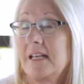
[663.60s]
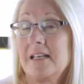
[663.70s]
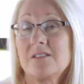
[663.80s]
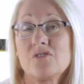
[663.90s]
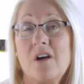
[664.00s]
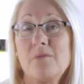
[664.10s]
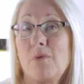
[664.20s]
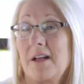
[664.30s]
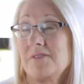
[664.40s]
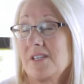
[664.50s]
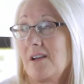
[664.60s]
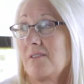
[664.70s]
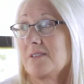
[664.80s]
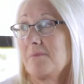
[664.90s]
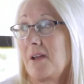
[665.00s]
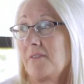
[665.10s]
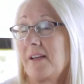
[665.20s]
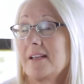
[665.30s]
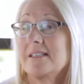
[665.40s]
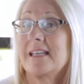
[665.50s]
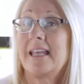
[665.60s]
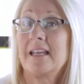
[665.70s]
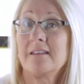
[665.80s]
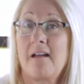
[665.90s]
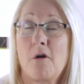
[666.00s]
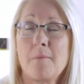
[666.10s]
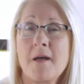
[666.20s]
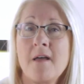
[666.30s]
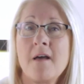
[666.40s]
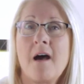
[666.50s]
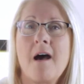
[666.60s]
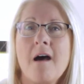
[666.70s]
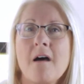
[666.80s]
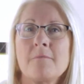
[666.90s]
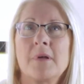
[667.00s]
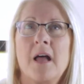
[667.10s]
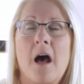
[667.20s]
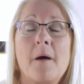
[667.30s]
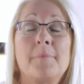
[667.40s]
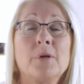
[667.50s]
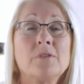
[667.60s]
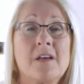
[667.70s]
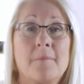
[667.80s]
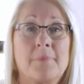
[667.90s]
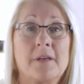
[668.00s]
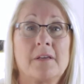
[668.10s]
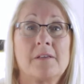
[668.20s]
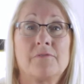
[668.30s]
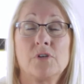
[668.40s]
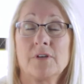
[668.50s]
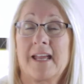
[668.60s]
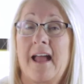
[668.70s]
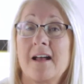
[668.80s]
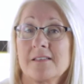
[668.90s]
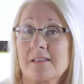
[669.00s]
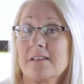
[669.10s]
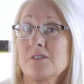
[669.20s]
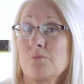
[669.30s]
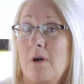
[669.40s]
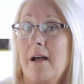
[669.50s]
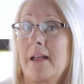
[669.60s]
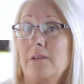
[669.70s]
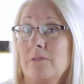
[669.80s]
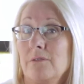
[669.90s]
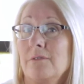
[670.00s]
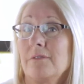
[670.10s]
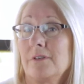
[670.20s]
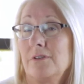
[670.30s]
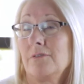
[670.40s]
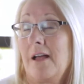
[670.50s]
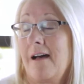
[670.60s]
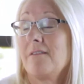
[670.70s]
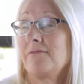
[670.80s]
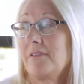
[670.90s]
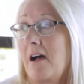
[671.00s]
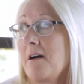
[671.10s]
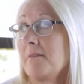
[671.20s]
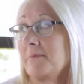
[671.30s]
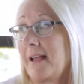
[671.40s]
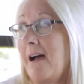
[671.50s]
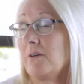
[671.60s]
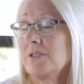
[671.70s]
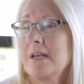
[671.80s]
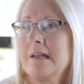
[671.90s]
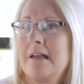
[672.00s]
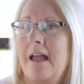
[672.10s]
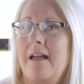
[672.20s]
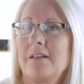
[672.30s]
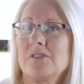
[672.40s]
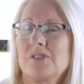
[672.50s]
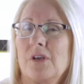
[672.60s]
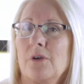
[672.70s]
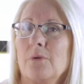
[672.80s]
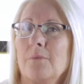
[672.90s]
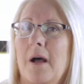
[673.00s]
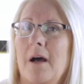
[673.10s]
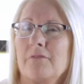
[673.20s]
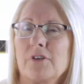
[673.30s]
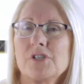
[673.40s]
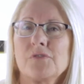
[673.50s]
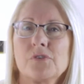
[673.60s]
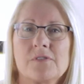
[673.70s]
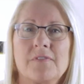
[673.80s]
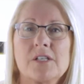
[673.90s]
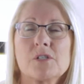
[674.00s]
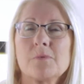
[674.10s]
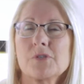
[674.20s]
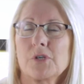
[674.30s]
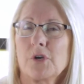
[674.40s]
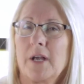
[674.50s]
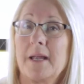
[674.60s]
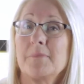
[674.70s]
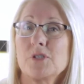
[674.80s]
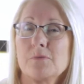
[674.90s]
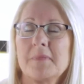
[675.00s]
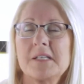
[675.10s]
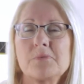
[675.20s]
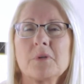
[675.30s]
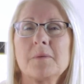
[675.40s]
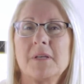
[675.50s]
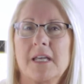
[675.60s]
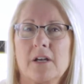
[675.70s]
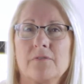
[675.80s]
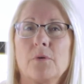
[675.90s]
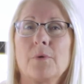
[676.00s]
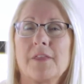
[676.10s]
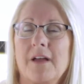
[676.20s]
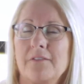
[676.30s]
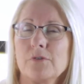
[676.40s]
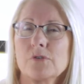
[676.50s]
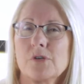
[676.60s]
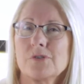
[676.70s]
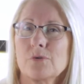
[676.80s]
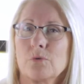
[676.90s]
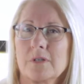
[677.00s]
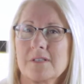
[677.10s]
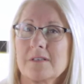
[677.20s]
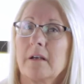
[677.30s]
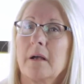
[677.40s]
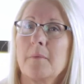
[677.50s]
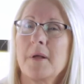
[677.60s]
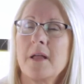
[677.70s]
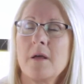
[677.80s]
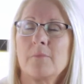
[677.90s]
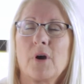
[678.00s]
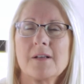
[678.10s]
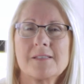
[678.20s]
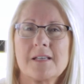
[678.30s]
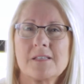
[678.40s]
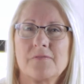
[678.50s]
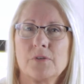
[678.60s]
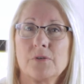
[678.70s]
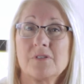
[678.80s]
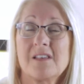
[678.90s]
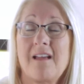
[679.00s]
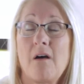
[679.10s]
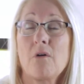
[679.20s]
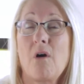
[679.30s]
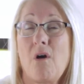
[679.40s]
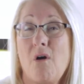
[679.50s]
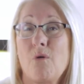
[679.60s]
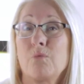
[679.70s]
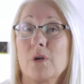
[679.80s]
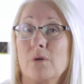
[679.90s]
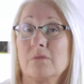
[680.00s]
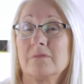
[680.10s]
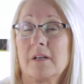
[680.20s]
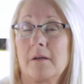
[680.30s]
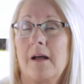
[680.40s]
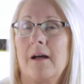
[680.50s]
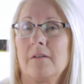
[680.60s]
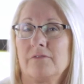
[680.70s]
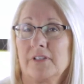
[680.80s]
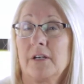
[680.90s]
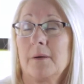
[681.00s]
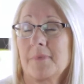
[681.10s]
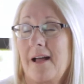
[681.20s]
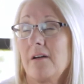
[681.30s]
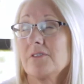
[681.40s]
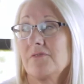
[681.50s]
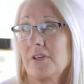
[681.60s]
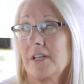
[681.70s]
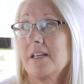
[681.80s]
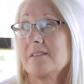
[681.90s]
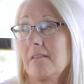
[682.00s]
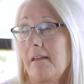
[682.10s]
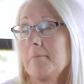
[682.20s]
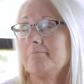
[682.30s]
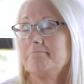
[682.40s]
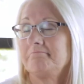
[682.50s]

It's not a wives' tale. As a matter of fact, it can help. A buildup of uric acid is why you have gout. And so fresh fruits and vegetables are great, but you must really be careful with high fructose corn syrup, processed foods, and alcohol will flare up gout very easily.